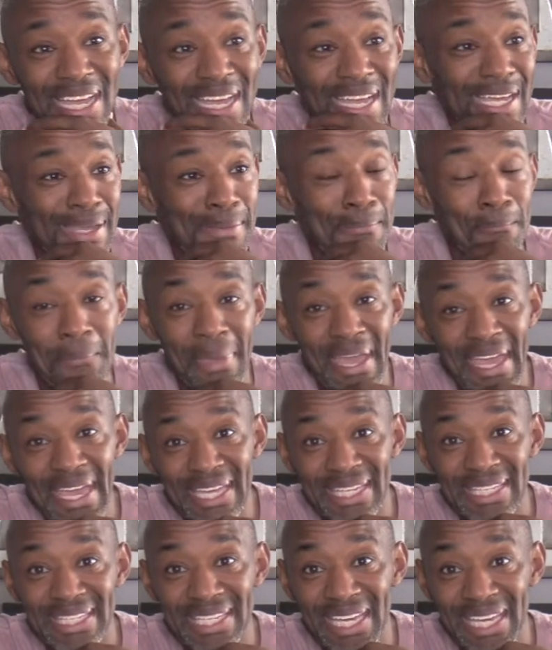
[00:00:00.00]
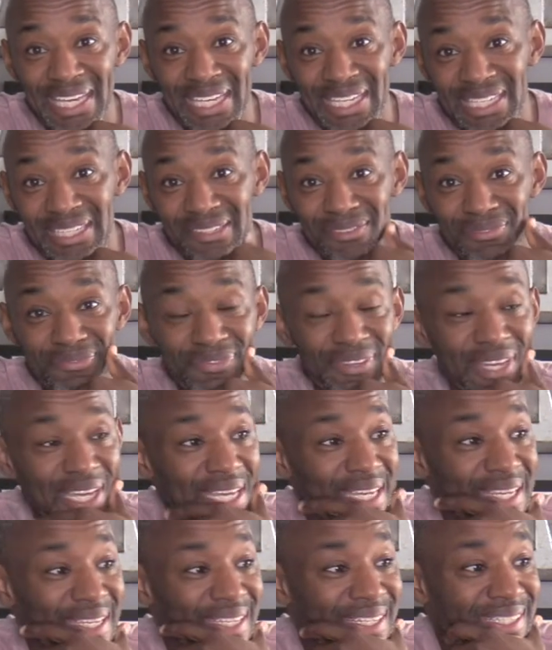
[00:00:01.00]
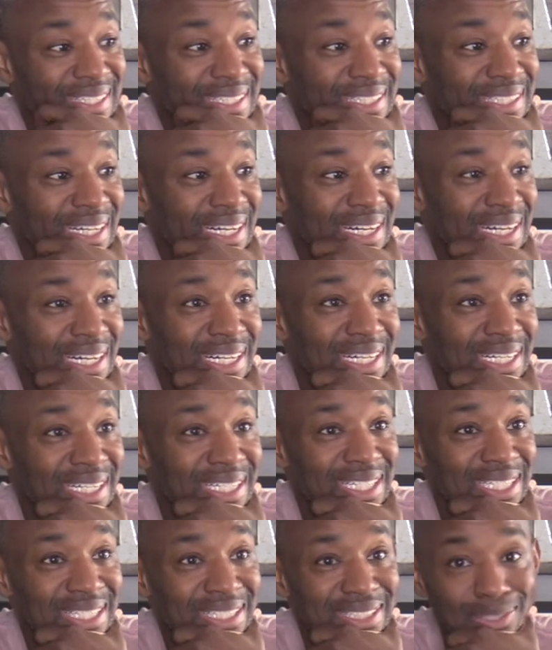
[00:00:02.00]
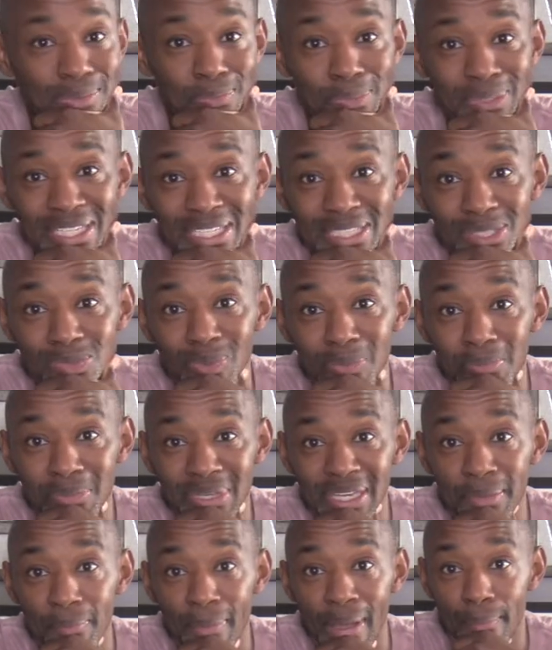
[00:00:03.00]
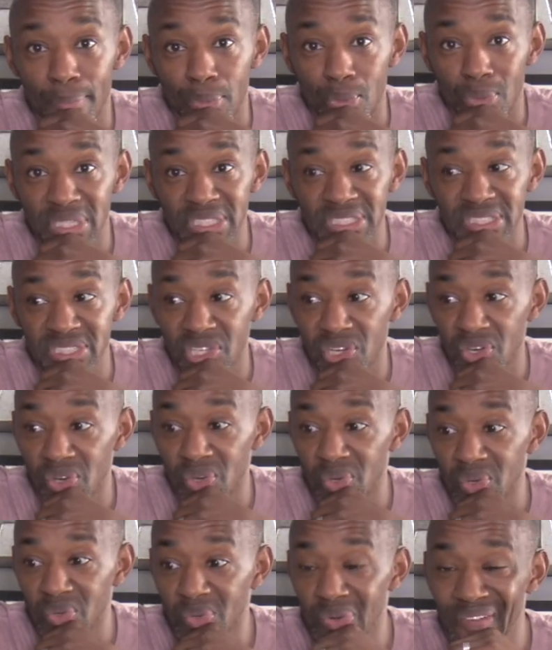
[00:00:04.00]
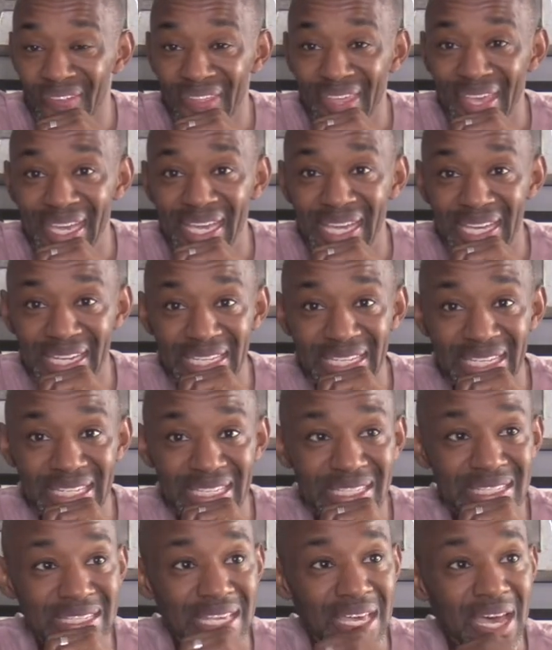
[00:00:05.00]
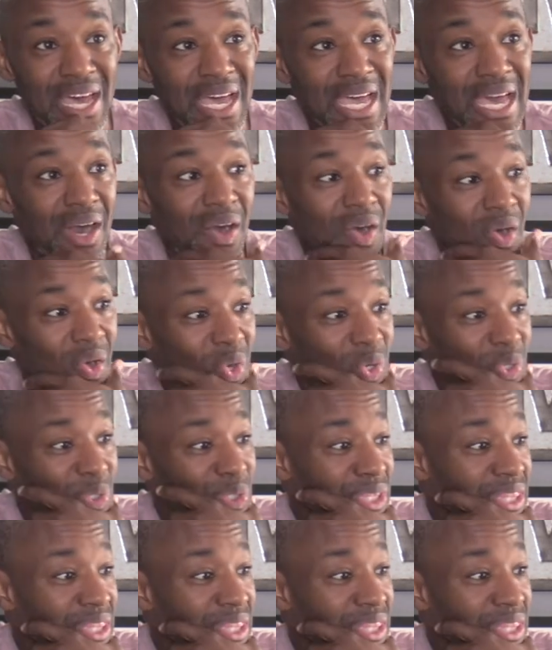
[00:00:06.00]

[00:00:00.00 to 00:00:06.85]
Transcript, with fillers: a man cave, and uh, it is the place where me and my boys go, and it is all